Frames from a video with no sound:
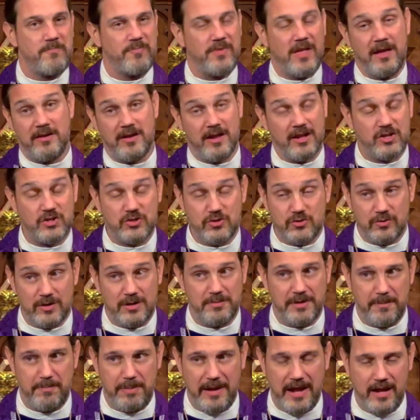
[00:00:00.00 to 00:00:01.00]
and
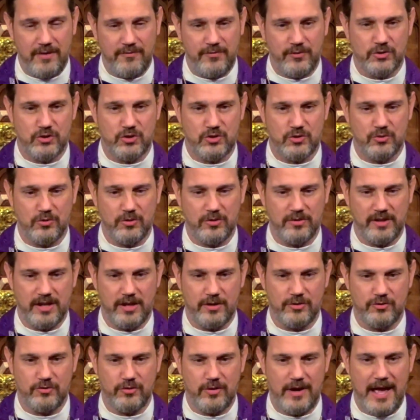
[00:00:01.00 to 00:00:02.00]
extremely painful, surely,
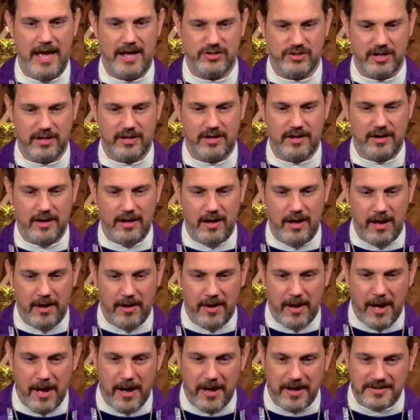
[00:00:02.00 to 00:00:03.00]
and tragic,
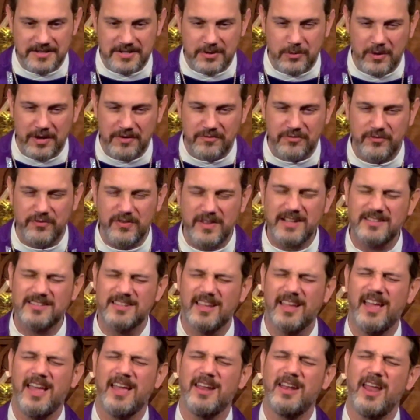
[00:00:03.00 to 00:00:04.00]
to
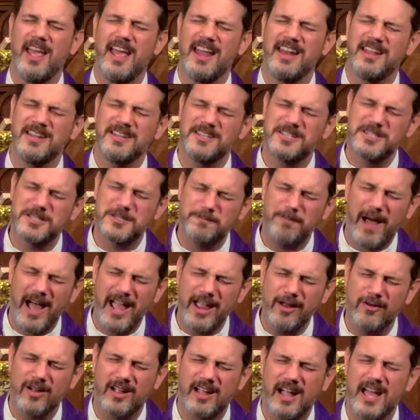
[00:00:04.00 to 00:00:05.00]
inflict and
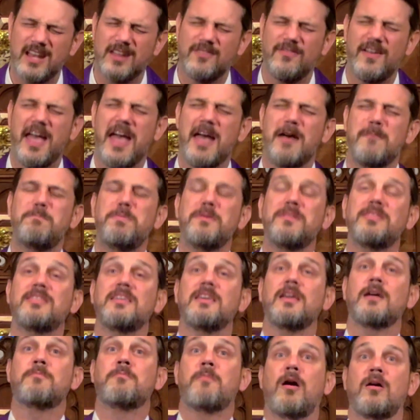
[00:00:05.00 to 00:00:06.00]
inspire a kind of
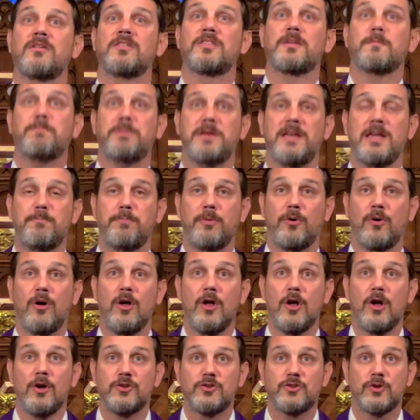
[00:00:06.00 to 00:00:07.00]
empathy among the
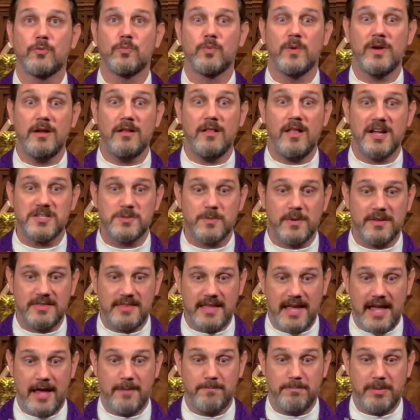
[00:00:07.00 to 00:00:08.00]
people to realize what
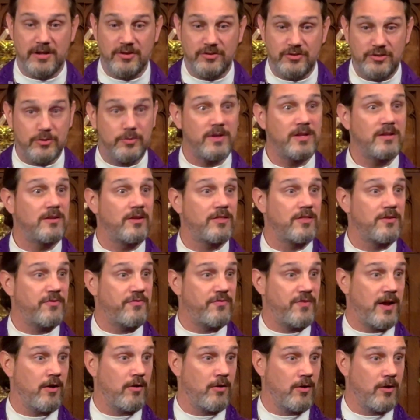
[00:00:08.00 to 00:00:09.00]
they had been doing to
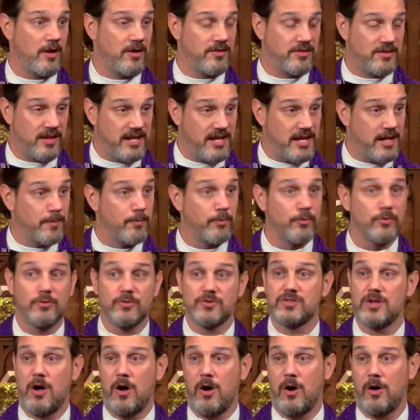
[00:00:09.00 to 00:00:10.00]
the
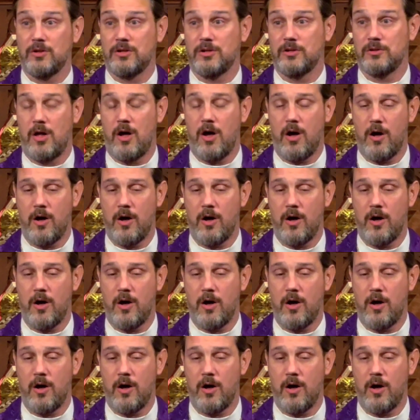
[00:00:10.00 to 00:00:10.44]
Hebrews all along.